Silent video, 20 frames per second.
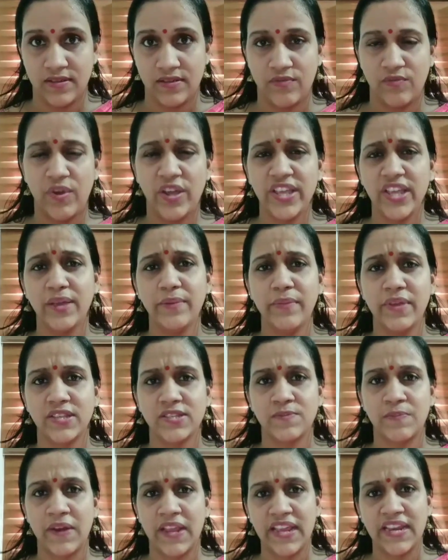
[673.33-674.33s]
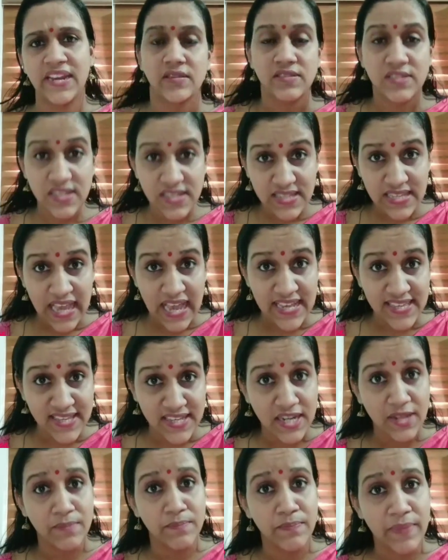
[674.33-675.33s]
why I am explaining this has
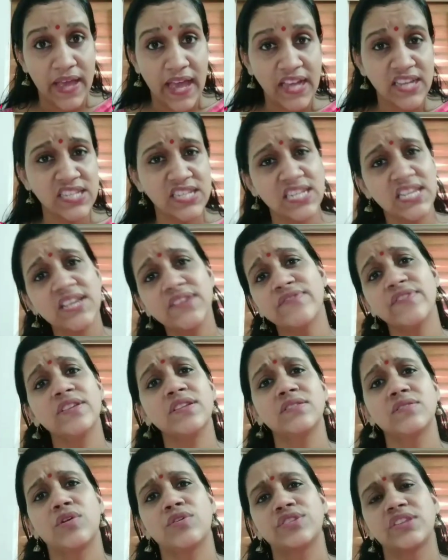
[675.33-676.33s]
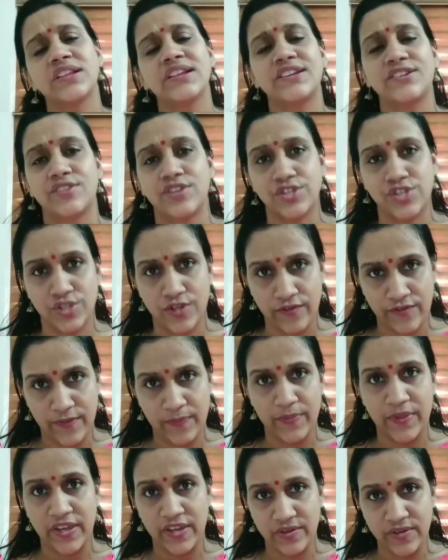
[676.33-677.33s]
an impact even on the literature of the
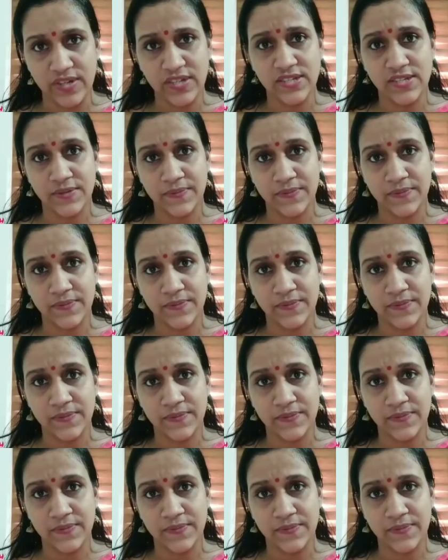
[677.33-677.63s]
period,